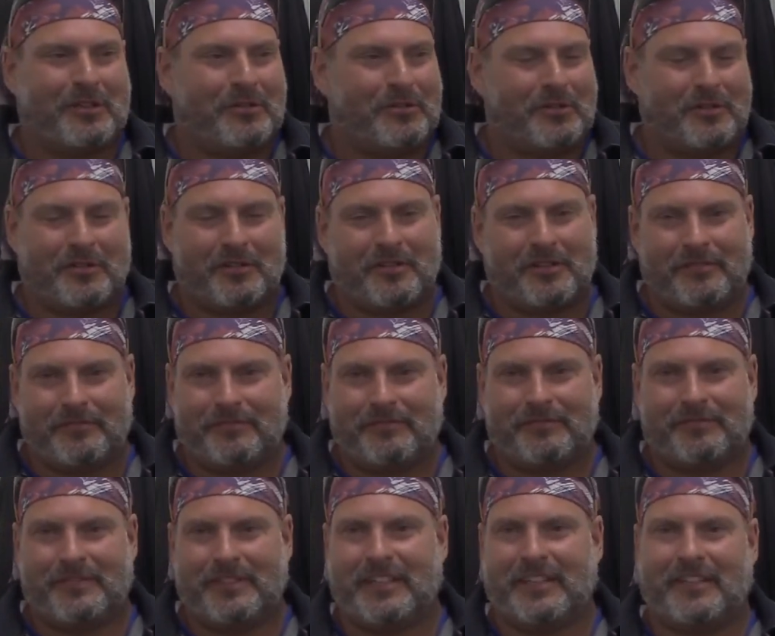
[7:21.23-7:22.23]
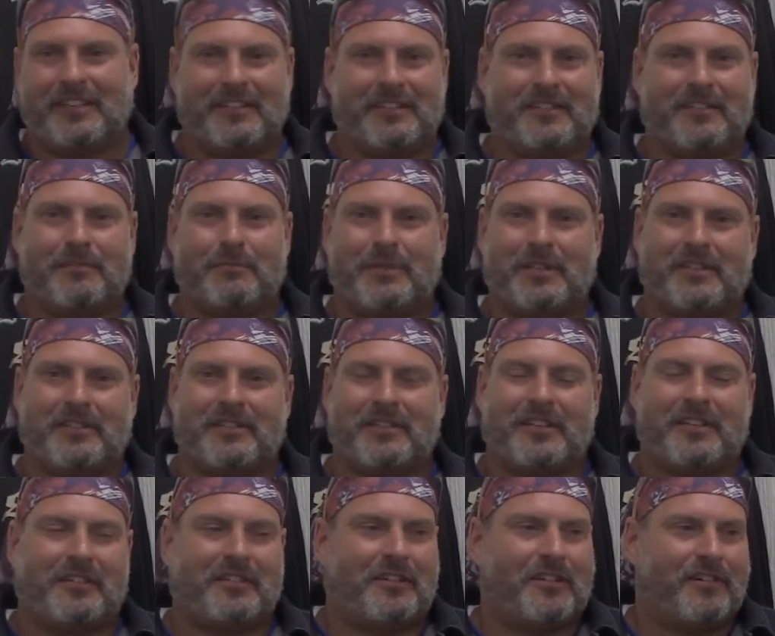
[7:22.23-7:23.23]
going on, and it's the biggest
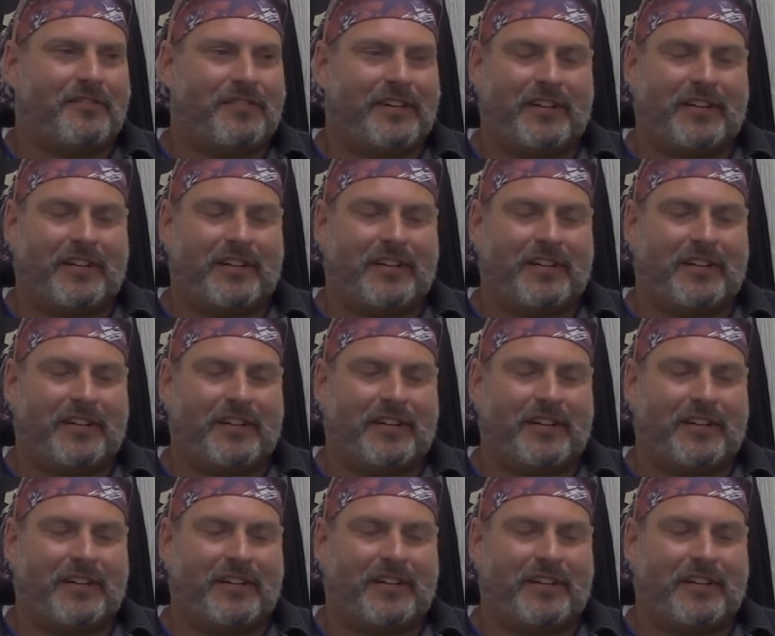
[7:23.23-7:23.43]
thing on earth.